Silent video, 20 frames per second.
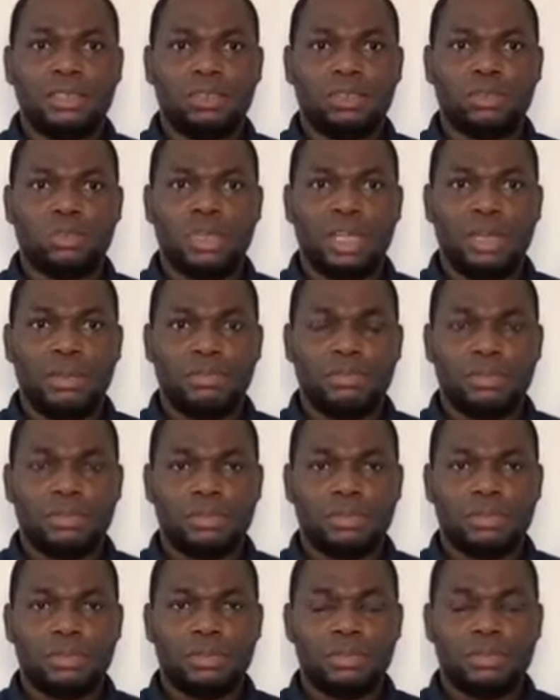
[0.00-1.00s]
to them.
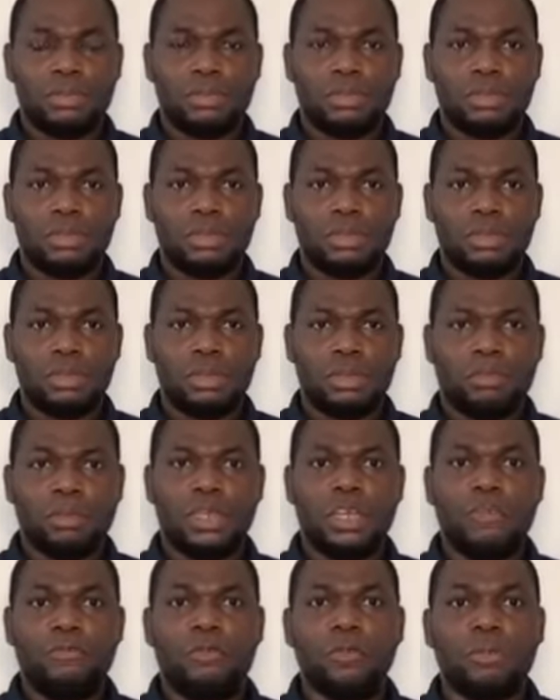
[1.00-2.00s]

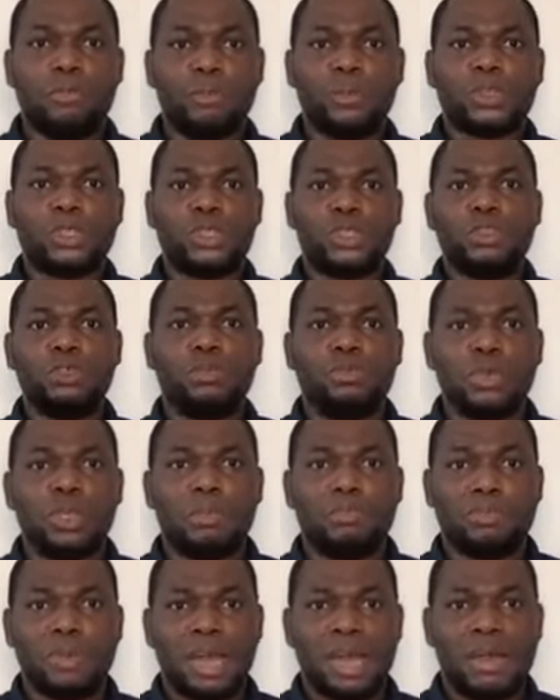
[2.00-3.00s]
But if you put Tinubu
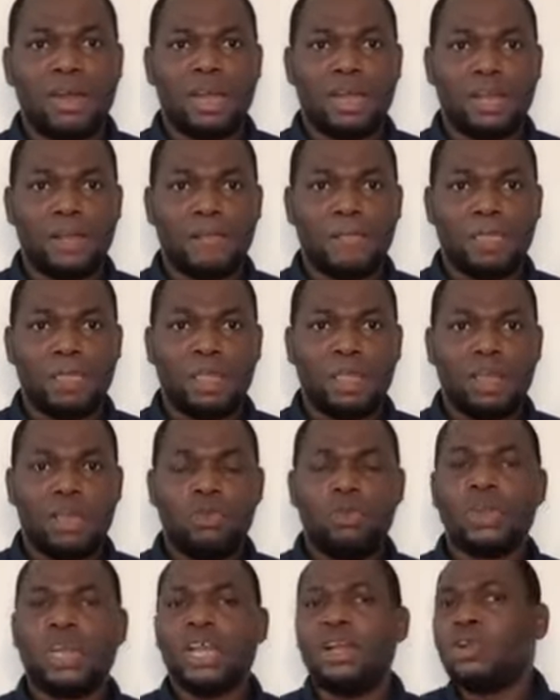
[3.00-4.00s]
in power,
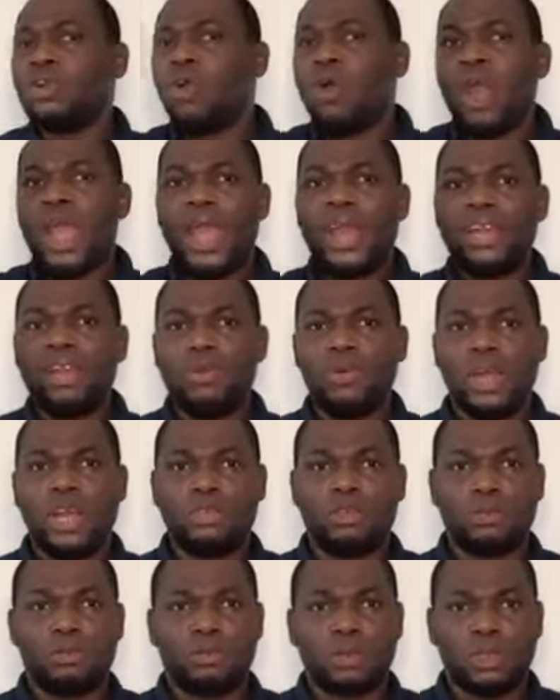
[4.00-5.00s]
you can go
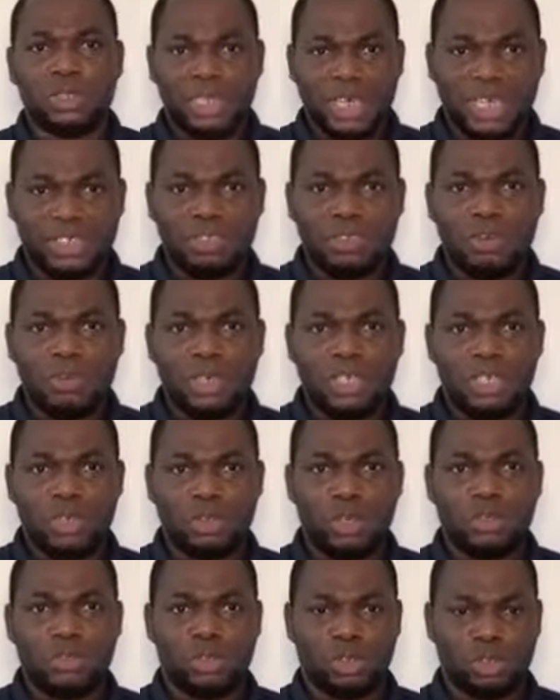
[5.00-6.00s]
anywhere to protest. Nobody is
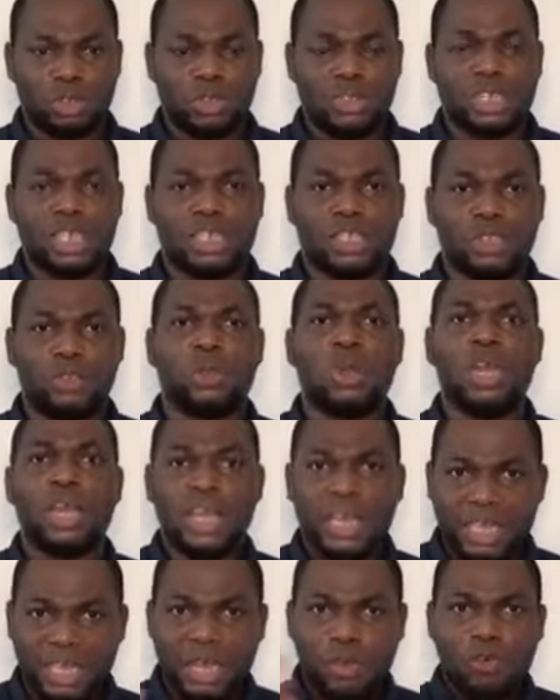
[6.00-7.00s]
going to shout at you.
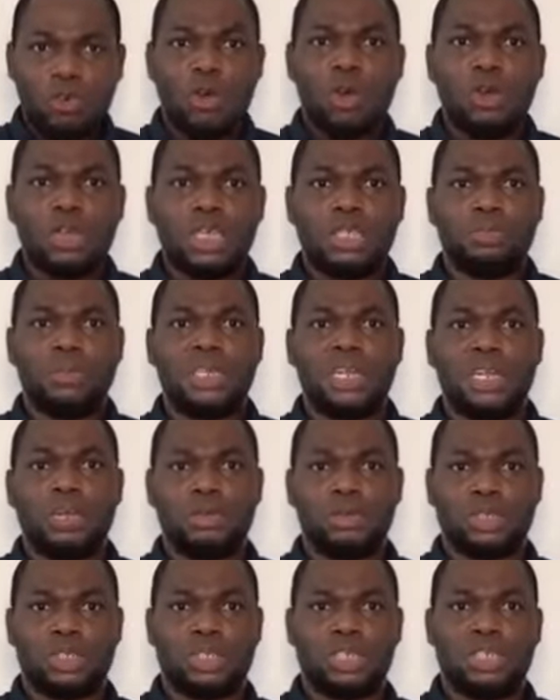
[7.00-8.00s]
There will always be
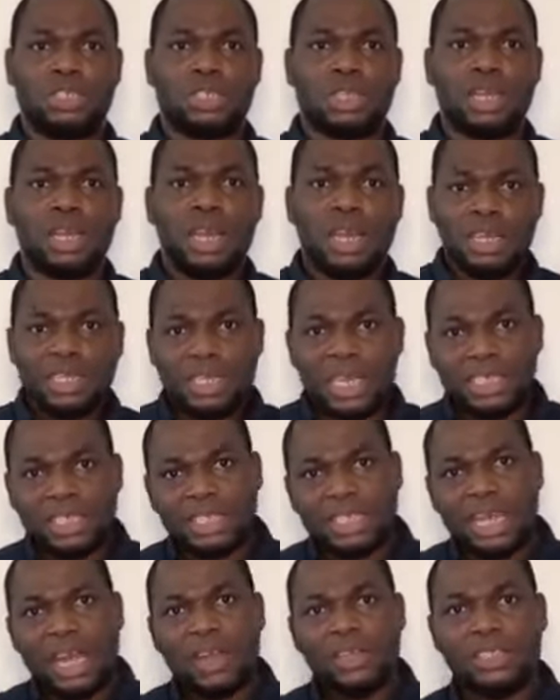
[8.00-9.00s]
negotiation. That
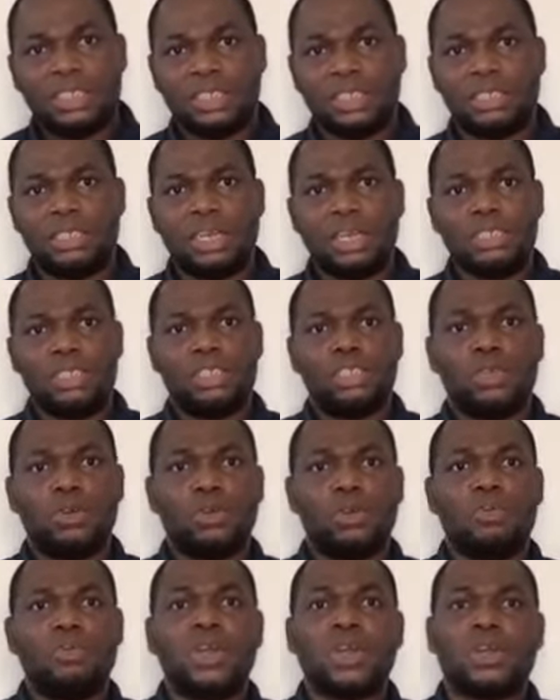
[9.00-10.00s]
is how it is done in
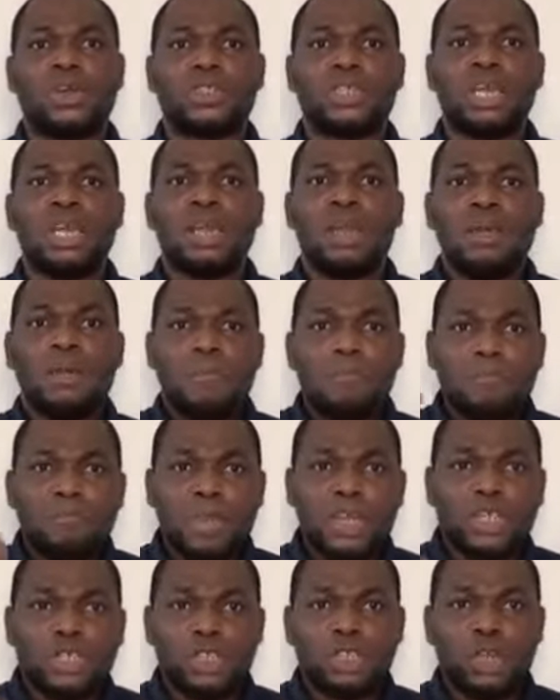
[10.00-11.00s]
Europe, because
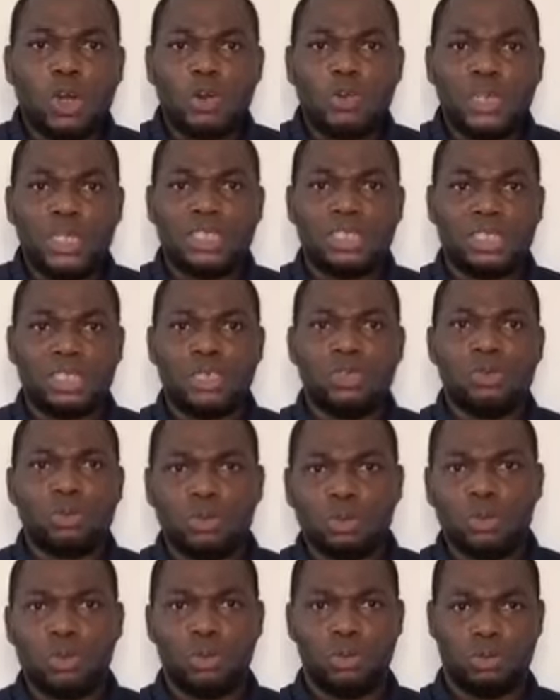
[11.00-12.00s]
majority
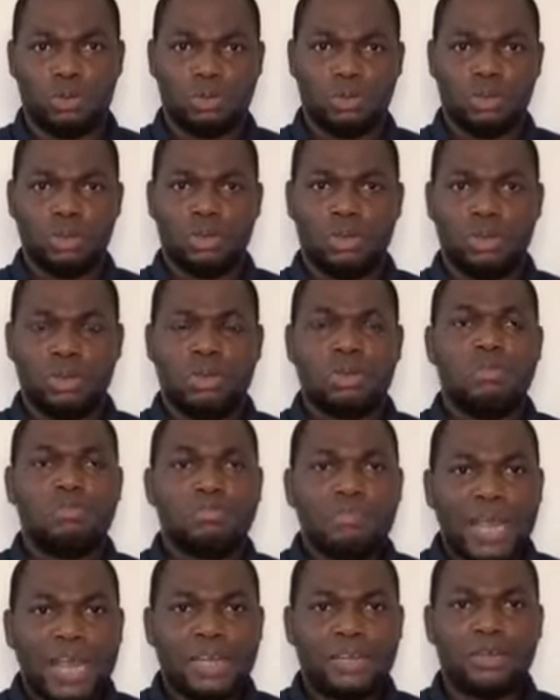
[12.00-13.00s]
rule,
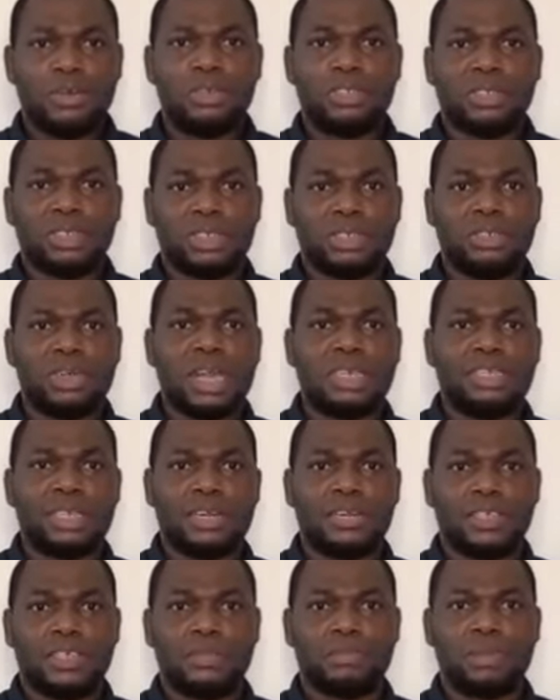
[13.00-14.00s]
minority rights
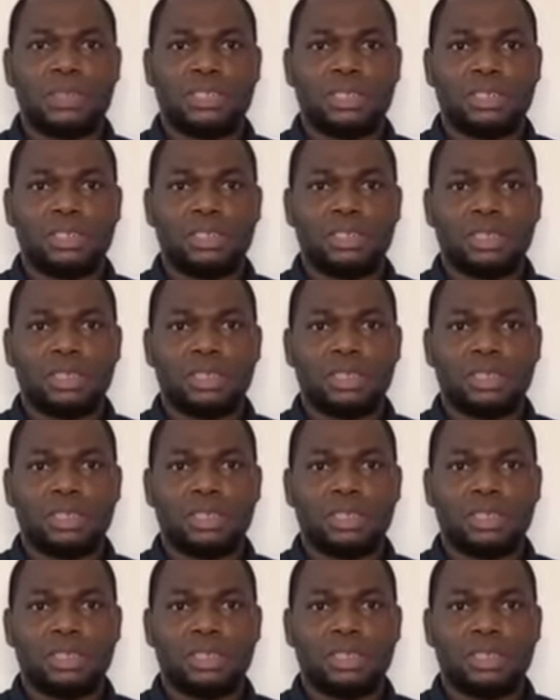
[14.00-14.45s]
are respected.